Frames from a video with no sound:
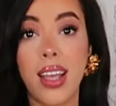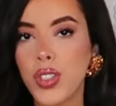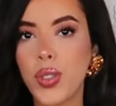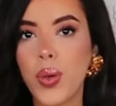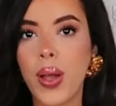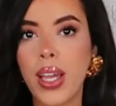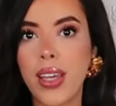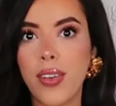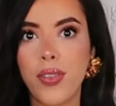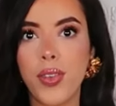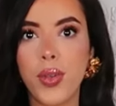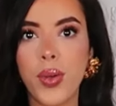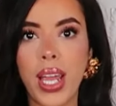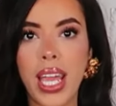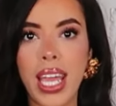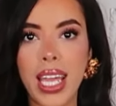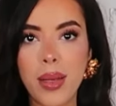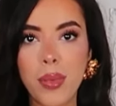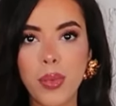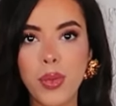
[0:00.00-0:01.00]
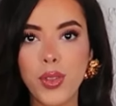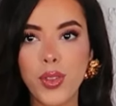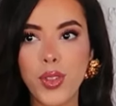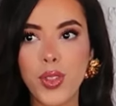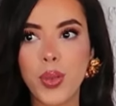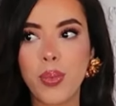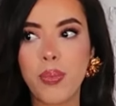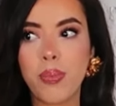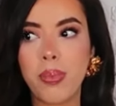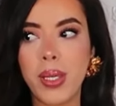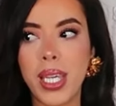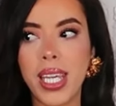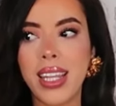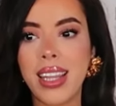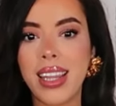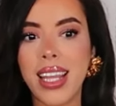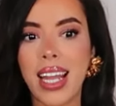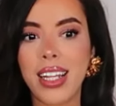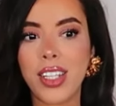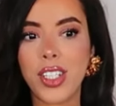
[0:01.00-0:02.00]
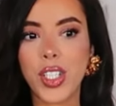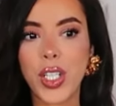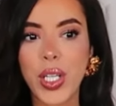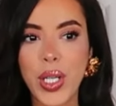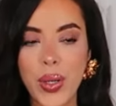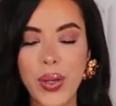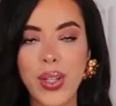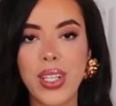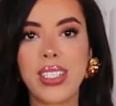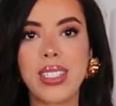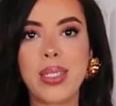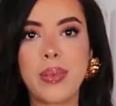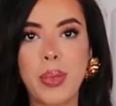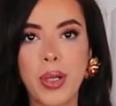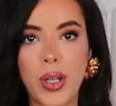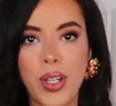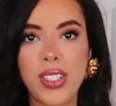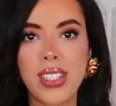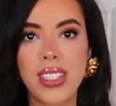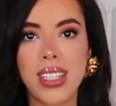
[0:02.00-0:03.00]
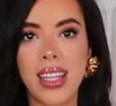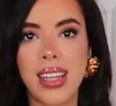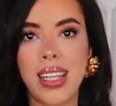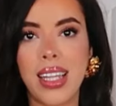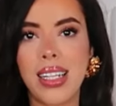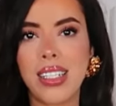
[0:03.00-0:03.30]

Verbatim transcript: So if you're able to be that curious person,